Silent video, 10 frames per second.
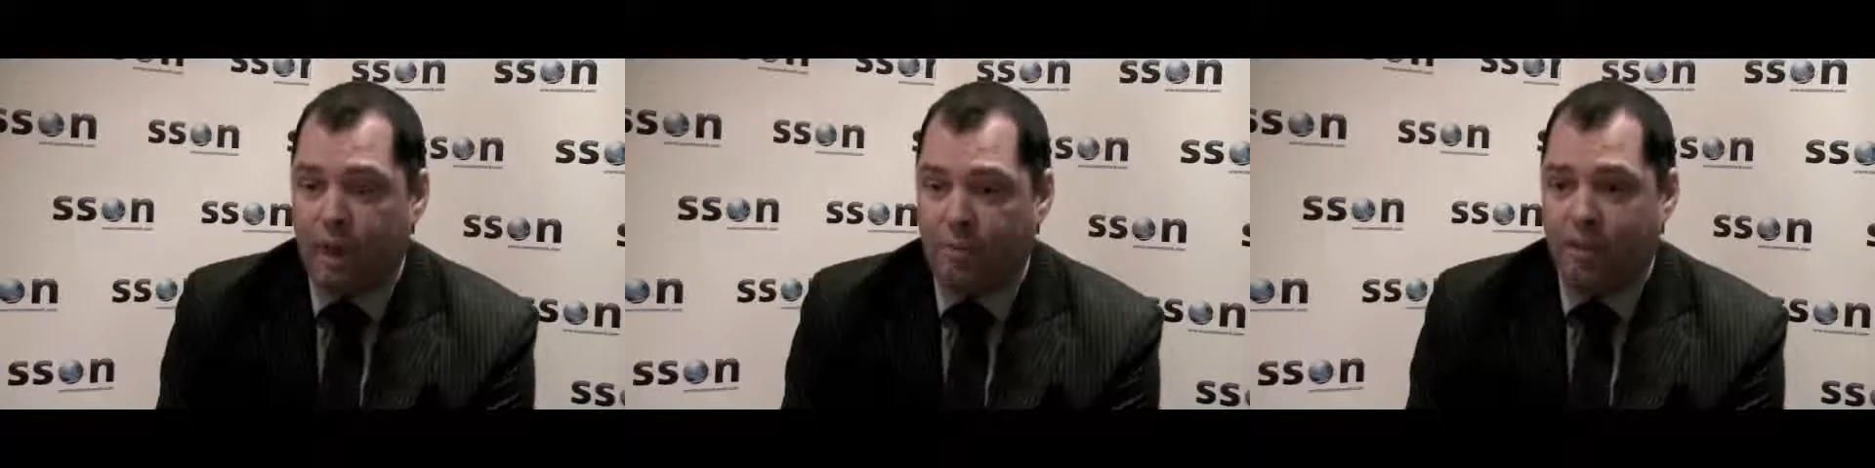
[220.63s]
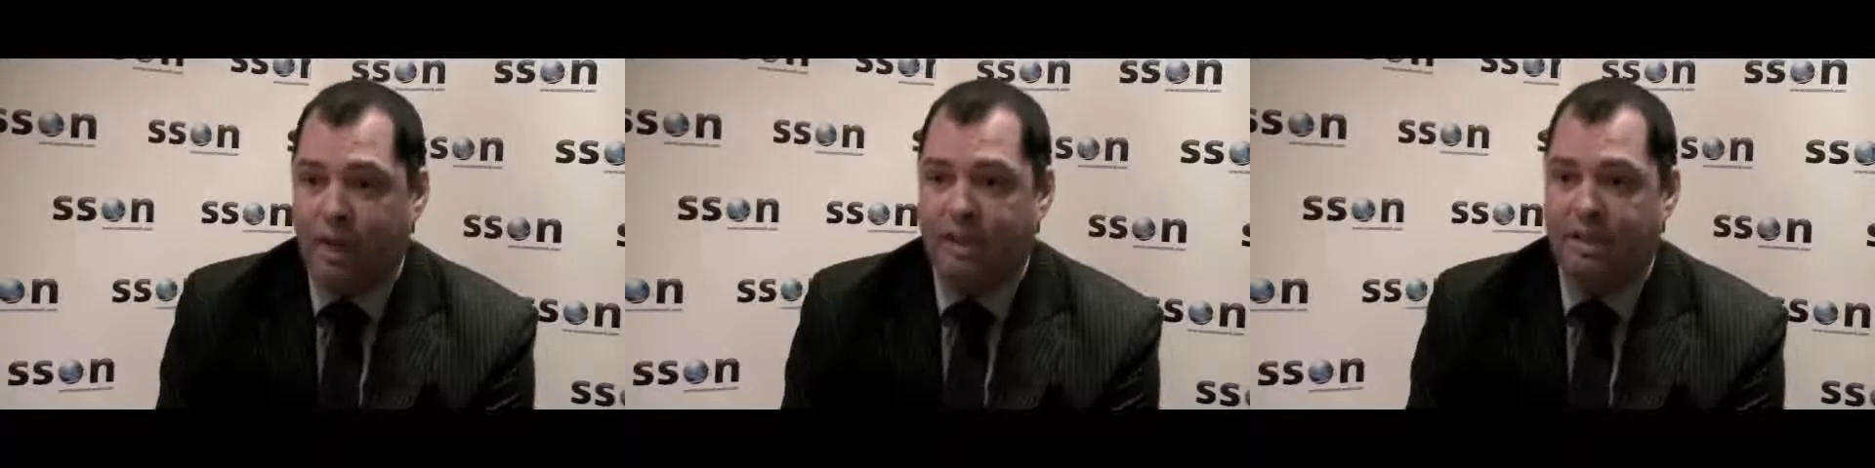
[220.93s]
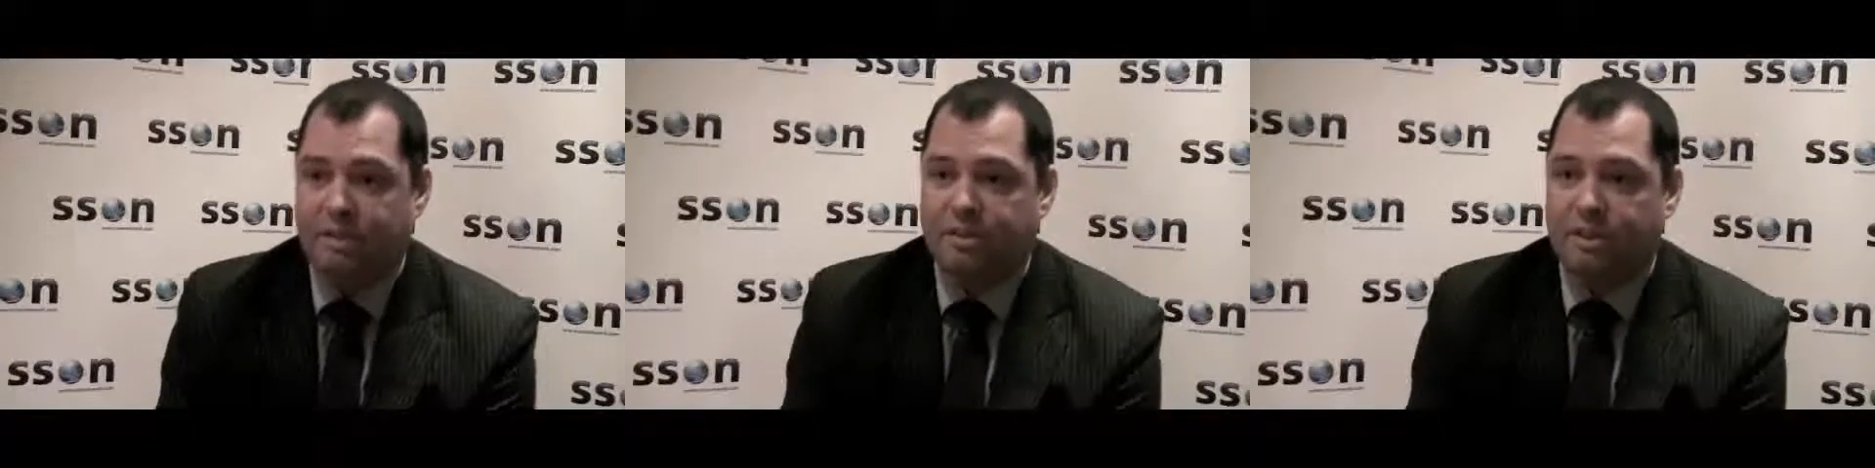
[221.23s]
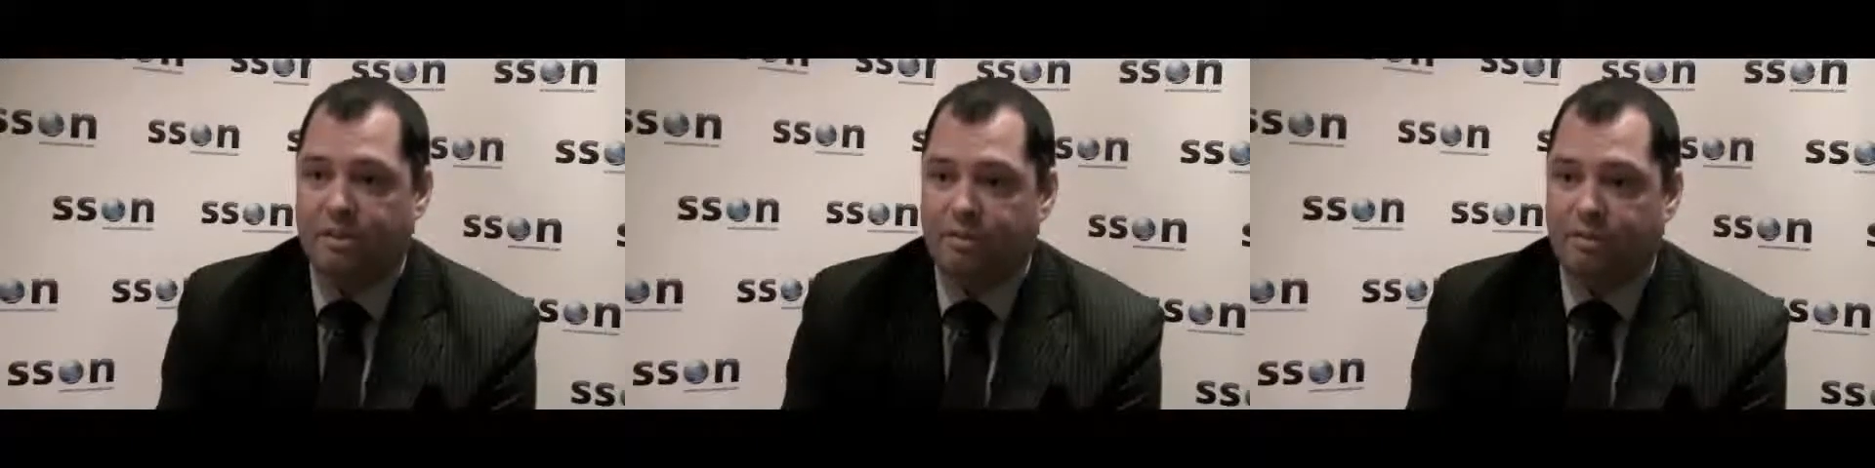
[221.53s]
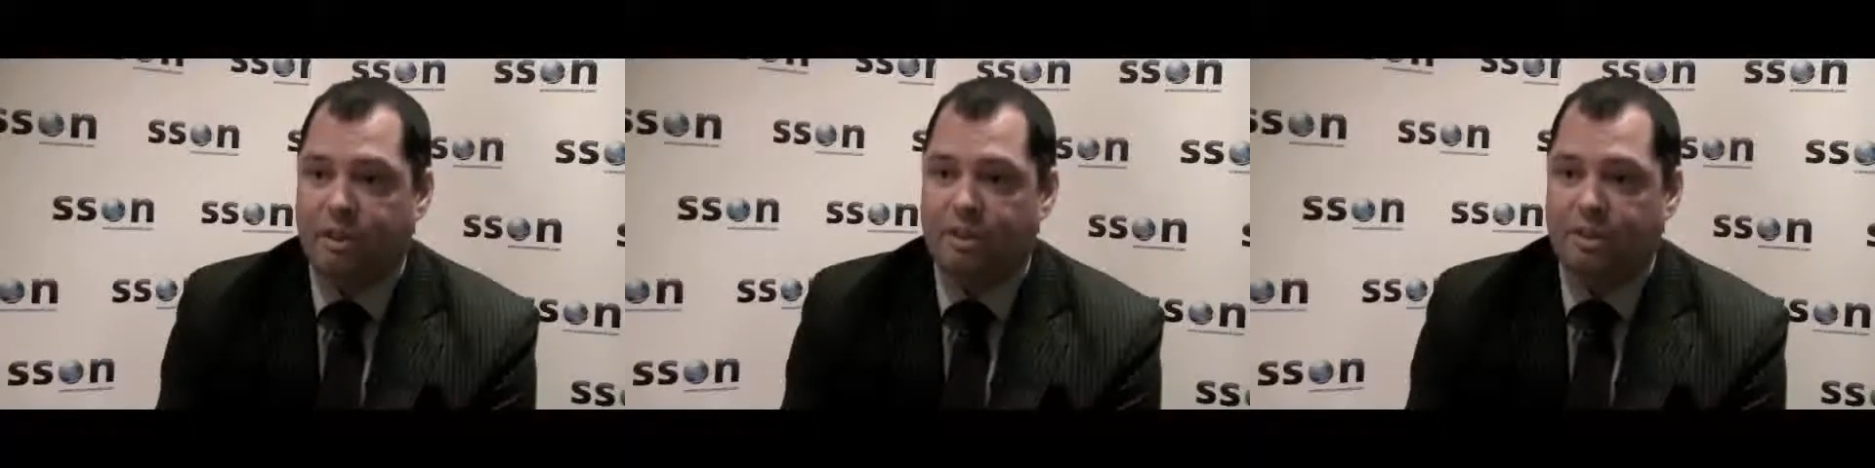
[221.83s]
applications and
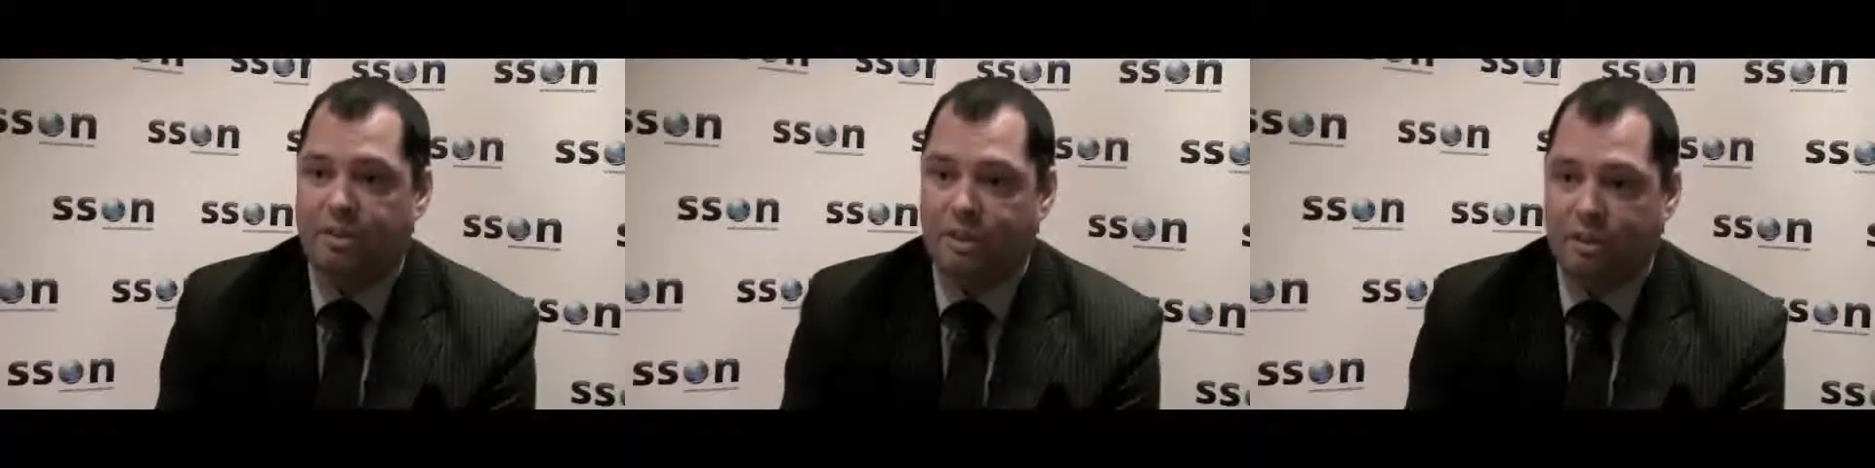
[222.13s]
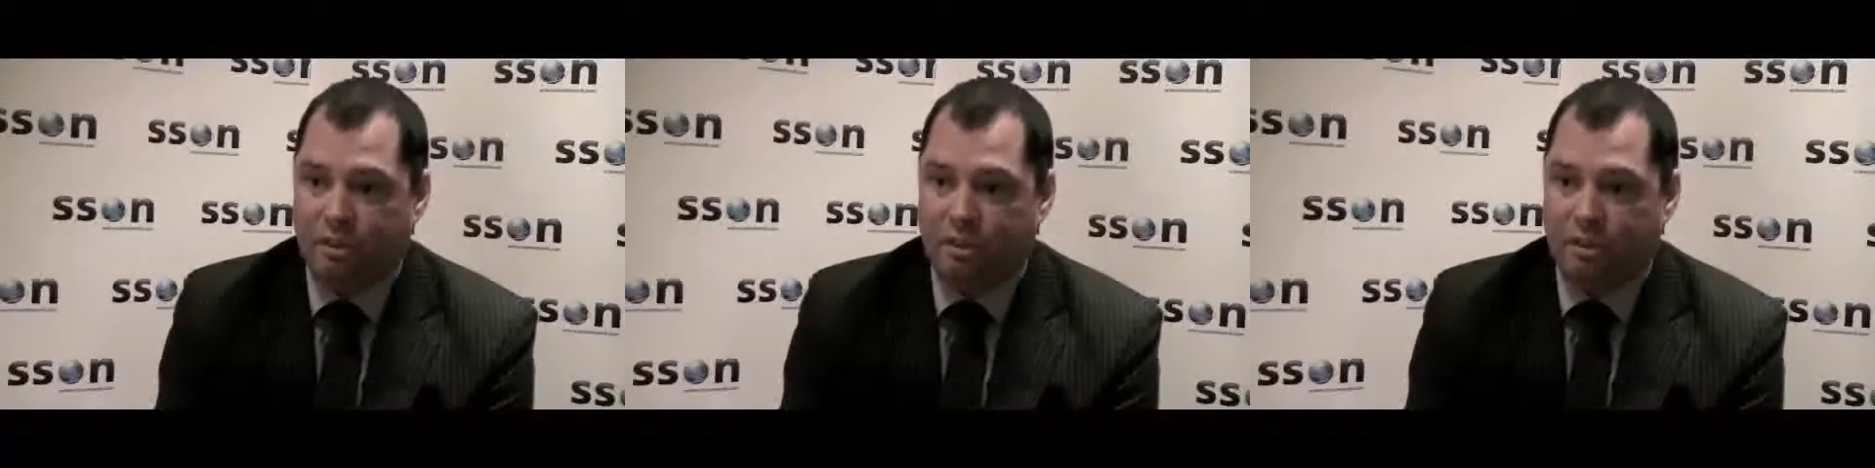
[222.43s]
functions that